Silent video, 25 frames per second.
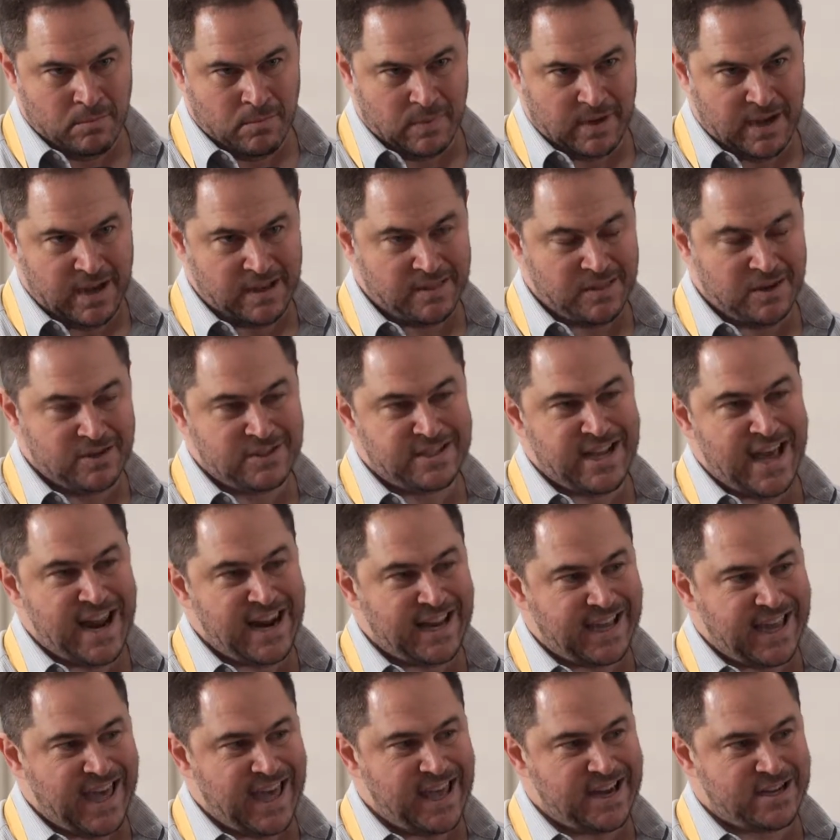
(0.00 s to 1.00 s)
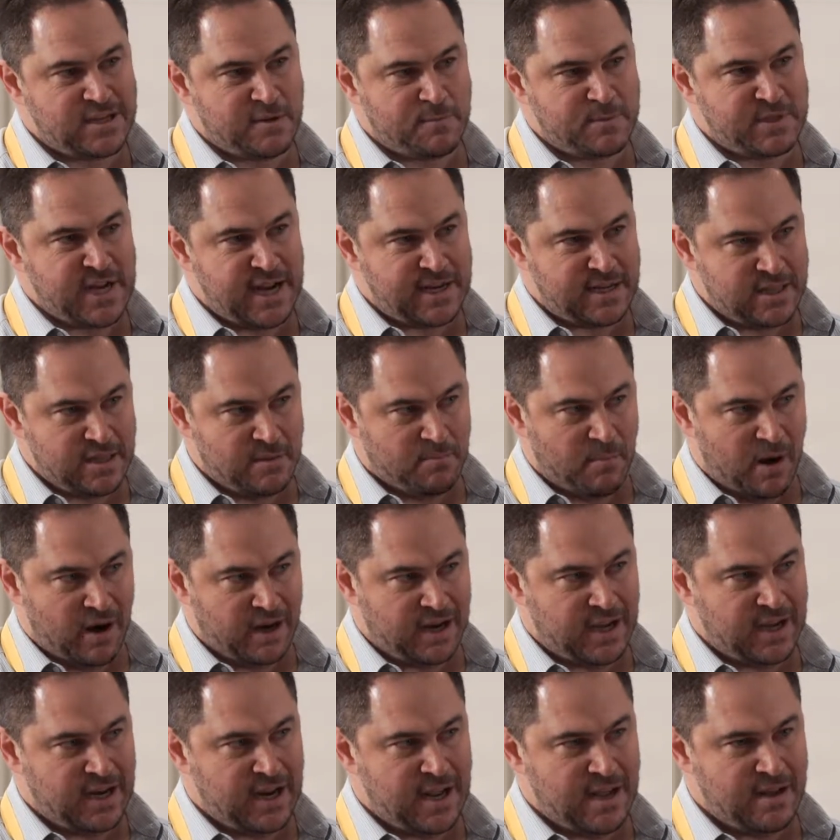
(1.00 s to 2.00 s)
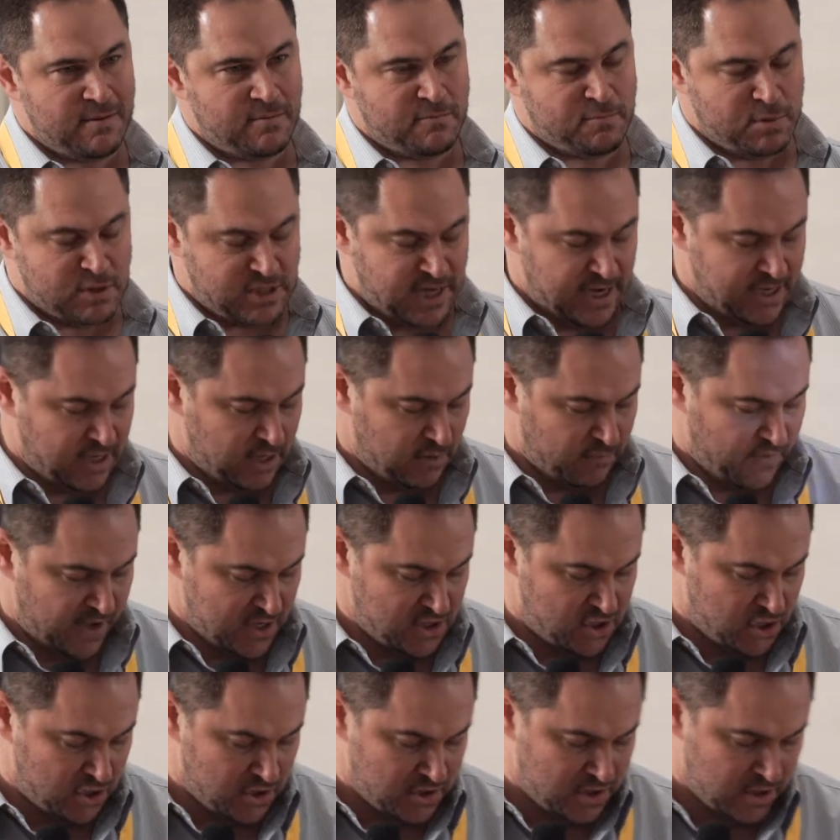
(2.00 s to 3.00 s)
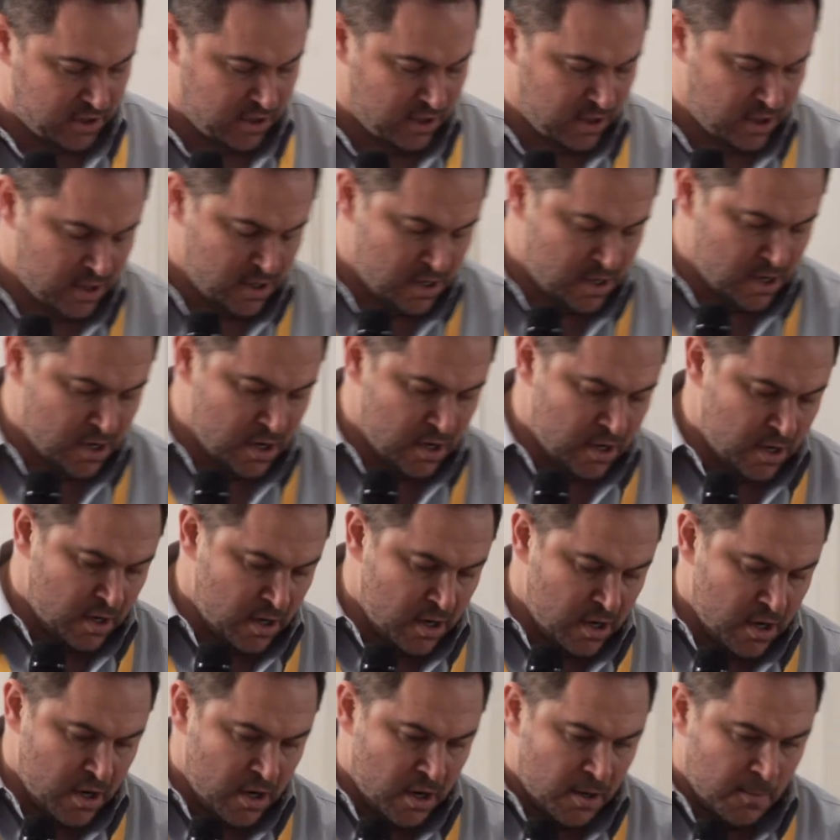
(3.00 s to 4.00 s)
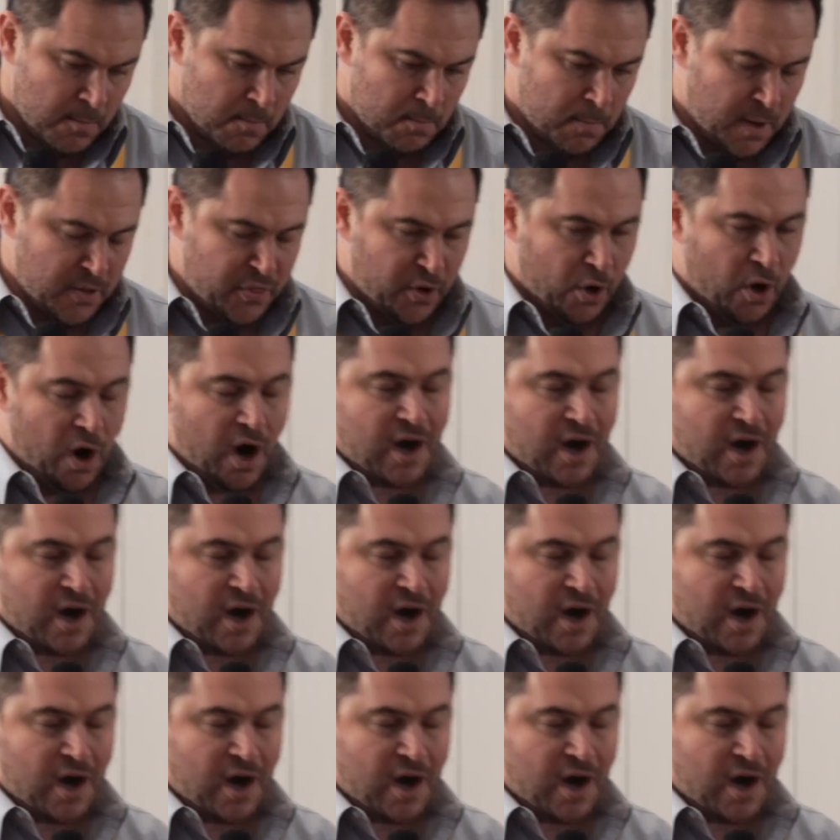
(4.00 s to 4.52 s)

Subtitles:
Okay? They're dedicated to protecting the market and protecting investors, but they're